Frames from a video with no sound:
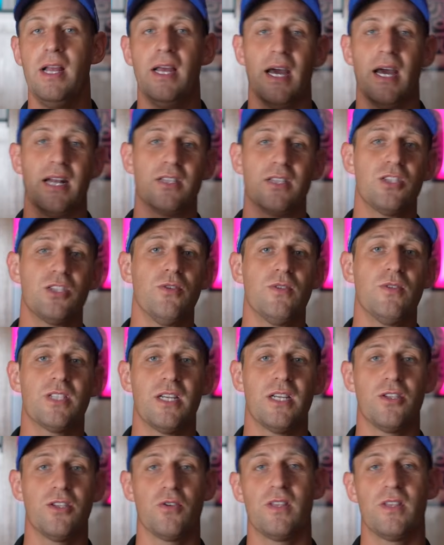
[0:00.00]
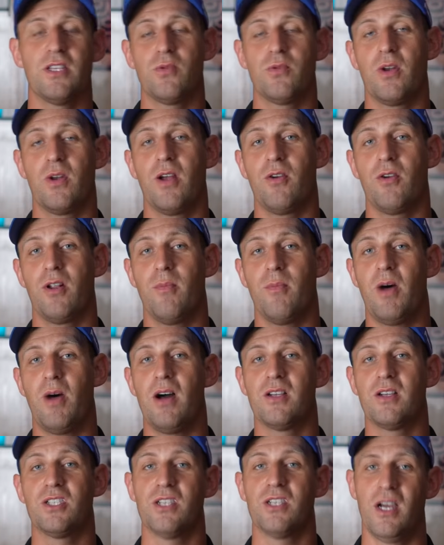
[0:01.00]
and as soon as I took this one out of the
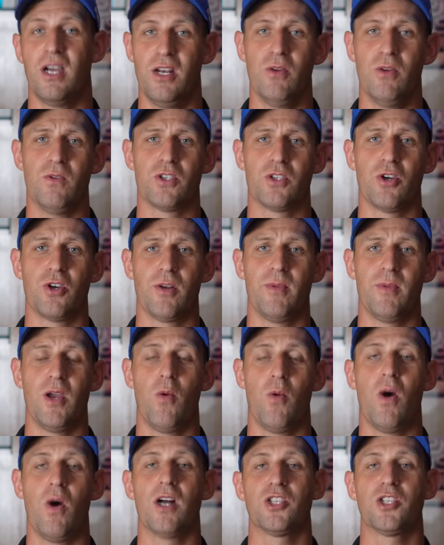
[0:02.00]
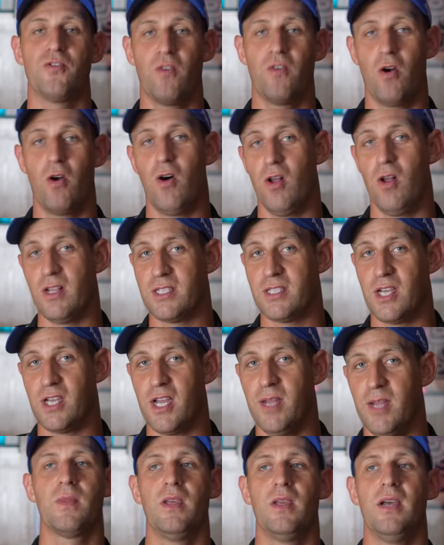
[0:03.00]
box, I knew it was going to be a watch for all the
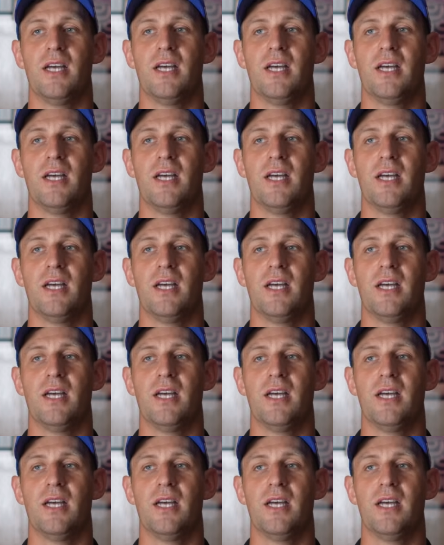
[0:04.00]
time,